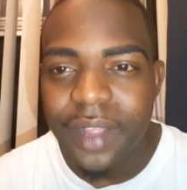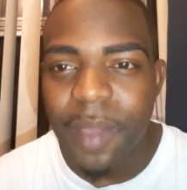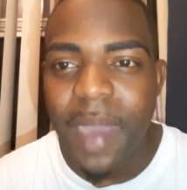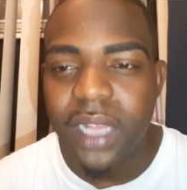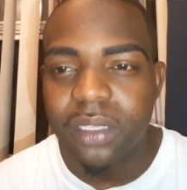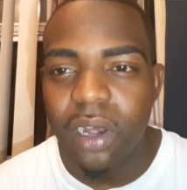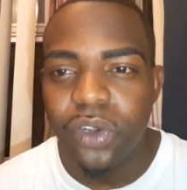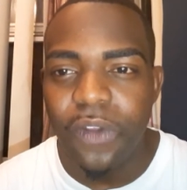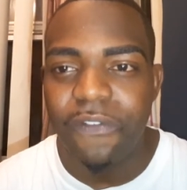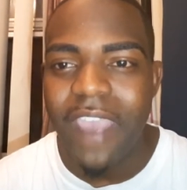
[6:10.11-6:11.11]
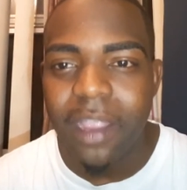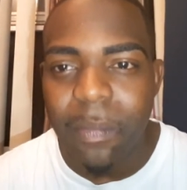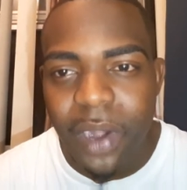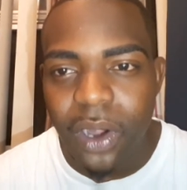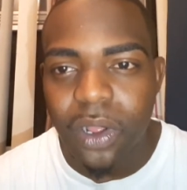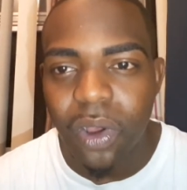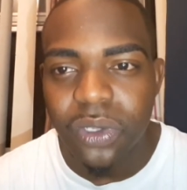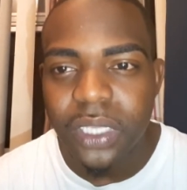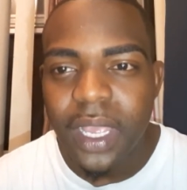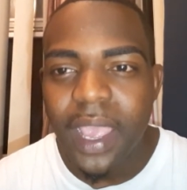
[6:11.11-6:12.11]
the man that's going to do fake
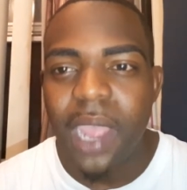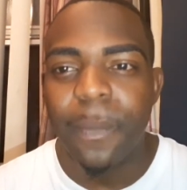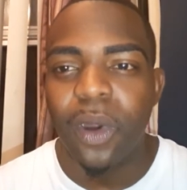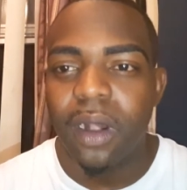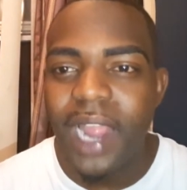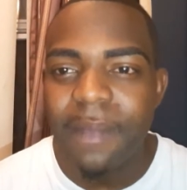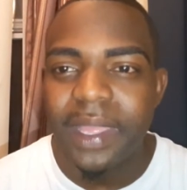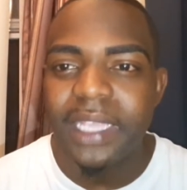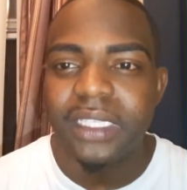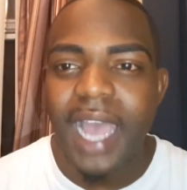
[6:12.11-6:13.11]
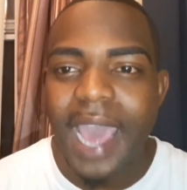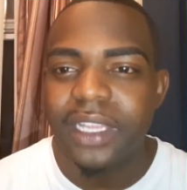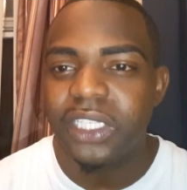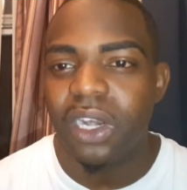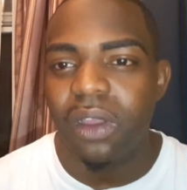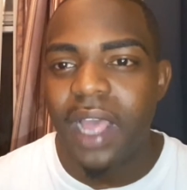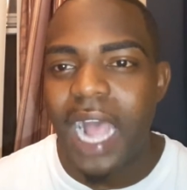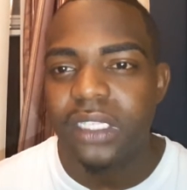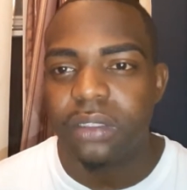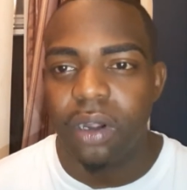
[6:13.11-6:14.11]
miracles and proclaim that he's God and sit on
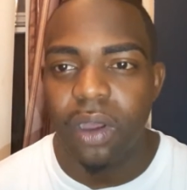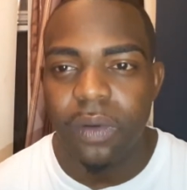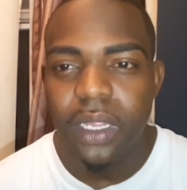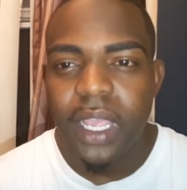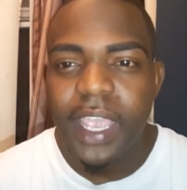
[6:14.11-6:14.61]
God's throne.